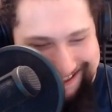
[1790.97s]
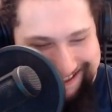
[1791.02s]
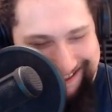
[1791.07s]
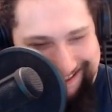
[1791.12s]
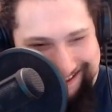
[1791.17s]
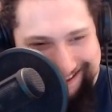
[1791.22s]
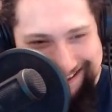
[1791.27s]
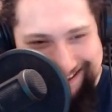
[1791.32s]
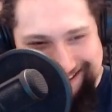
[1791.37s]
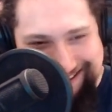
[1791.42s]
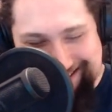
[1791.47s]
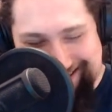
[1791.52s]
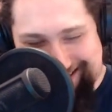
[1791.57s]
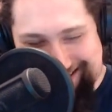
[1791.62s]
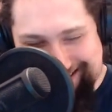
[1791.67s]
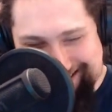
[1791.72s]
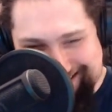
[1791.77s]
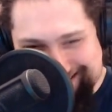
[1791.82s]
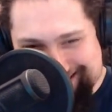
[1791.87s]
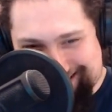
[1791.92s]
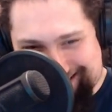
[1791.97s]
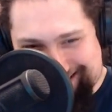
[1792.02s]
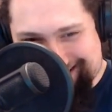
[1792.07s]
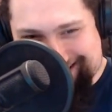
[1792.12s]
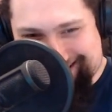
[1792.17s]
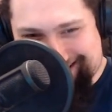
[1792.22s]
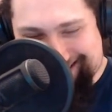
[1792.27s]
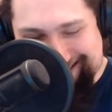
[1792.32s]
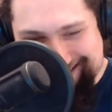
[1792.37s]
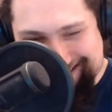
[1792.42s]
except for this week's,
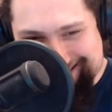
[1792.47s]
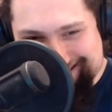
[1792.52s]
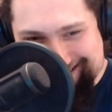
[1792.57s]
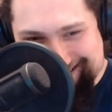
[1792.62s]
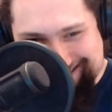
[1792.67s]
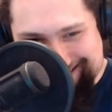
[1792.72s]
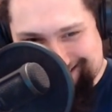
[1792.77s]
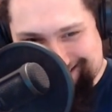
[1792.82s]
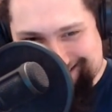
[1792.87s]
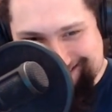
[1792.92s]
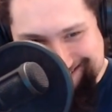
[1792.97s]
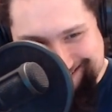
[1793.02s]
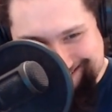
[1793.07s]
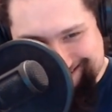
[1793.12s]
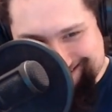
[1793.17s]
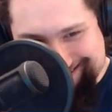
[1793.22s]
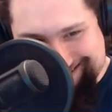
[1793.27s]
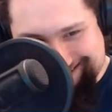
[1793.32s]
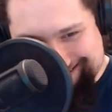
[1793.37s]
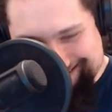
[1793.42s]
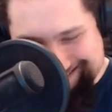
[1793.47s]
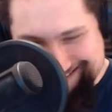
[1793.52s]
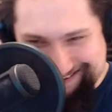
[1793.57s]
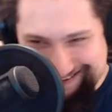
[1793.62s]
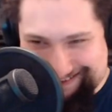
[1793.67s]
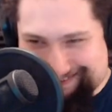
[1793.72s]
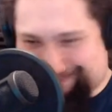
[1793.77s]
but it's